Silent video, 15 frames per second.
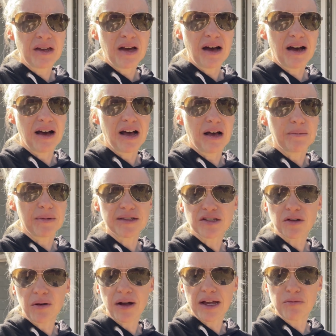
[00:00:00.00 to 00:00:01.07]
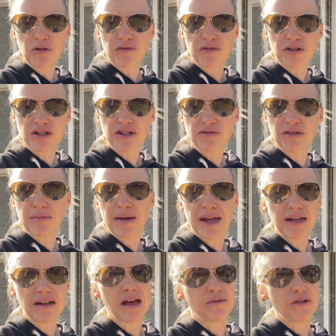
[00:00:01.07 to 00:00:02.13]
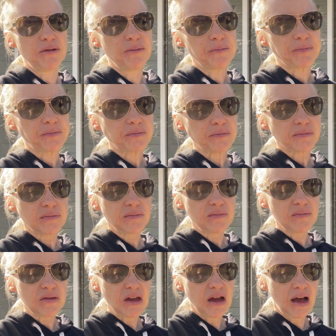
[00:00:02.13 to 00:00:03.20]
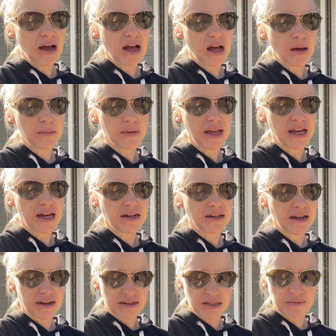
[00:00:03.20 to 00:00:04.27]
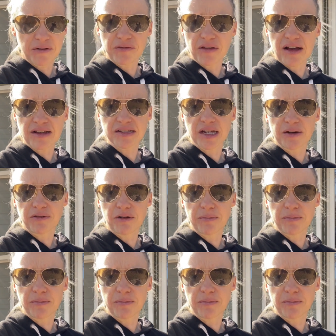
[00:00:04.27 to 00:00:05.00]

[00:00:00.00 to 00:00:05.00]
And so I moved her to the main level. And yes, we've lost several